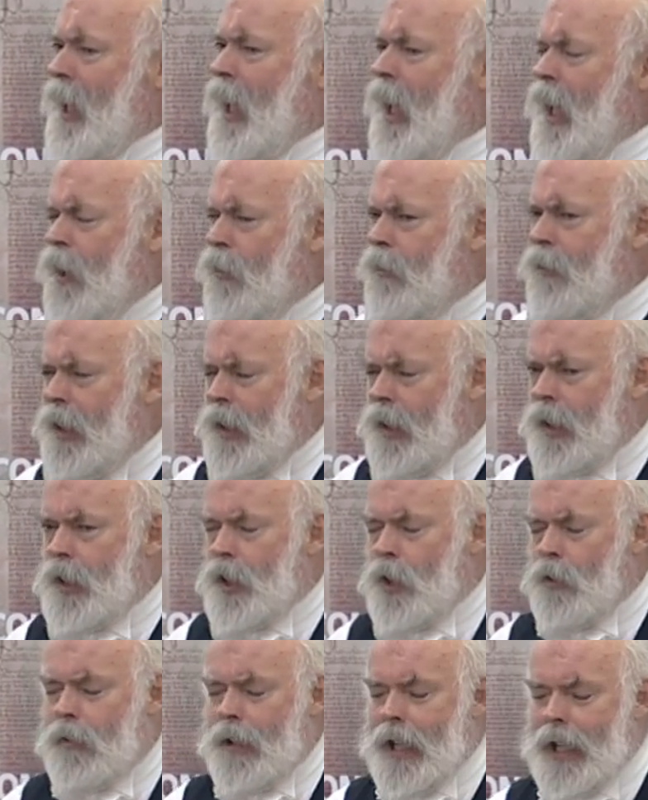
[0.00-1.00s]
and you feel
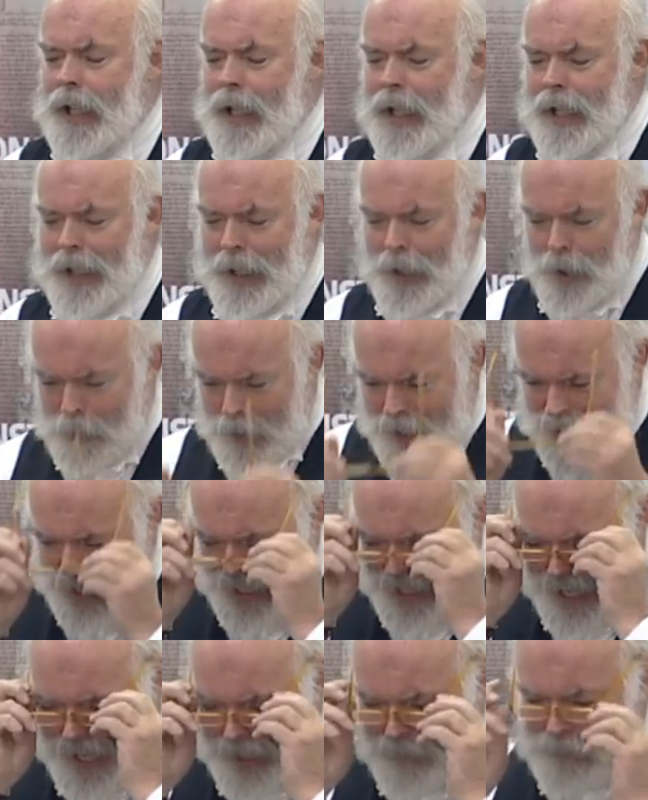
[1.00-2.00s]
that you're really earning your money
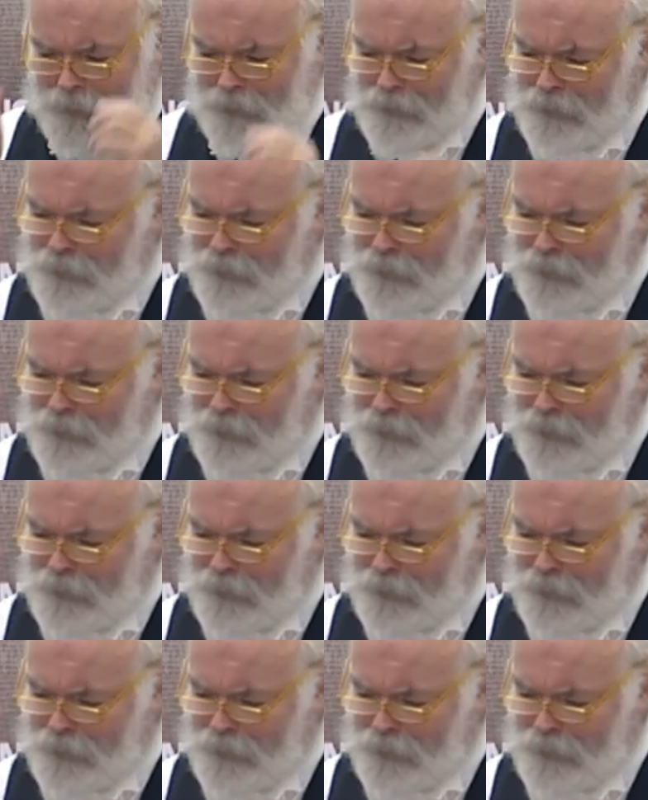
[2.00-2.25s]
then.